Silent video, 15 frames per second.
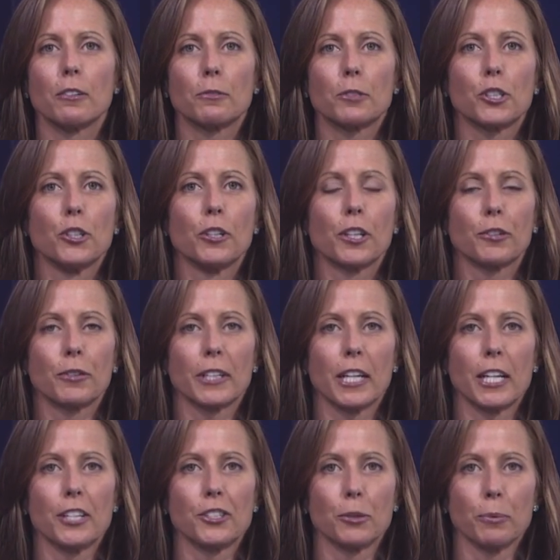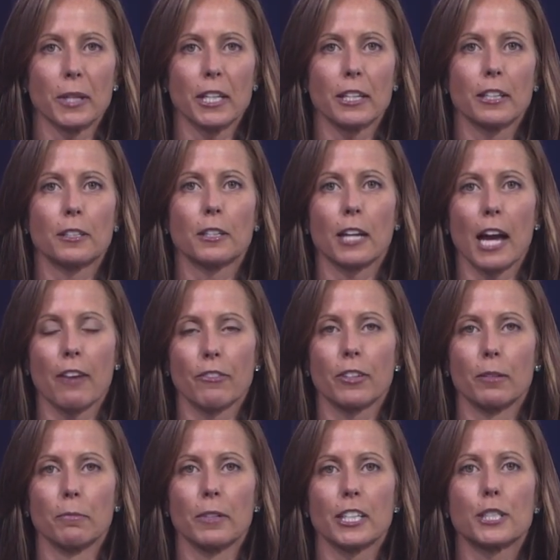2 to 3 days a week to have
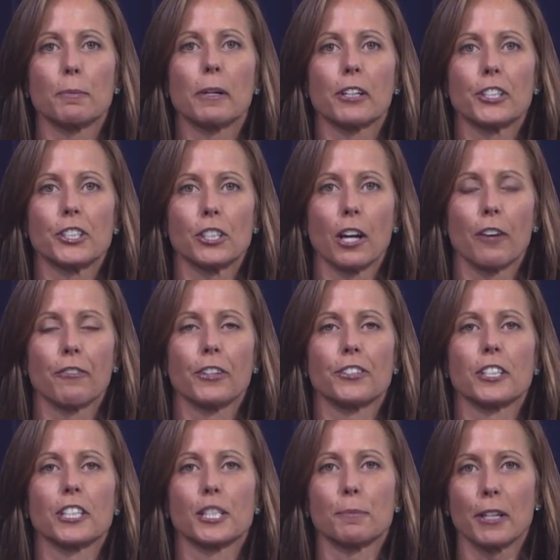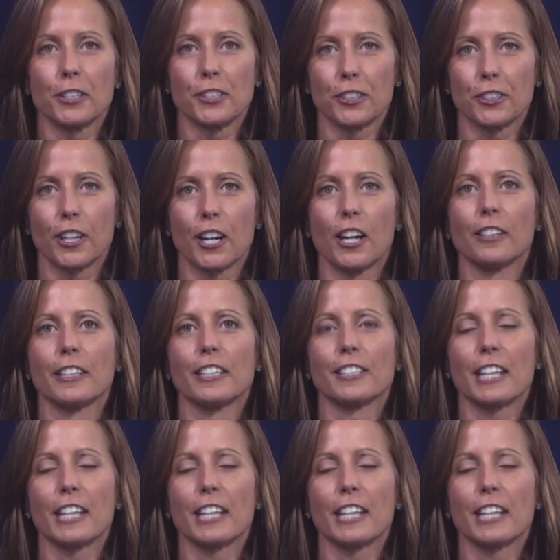them experience the office, experience their colleagues,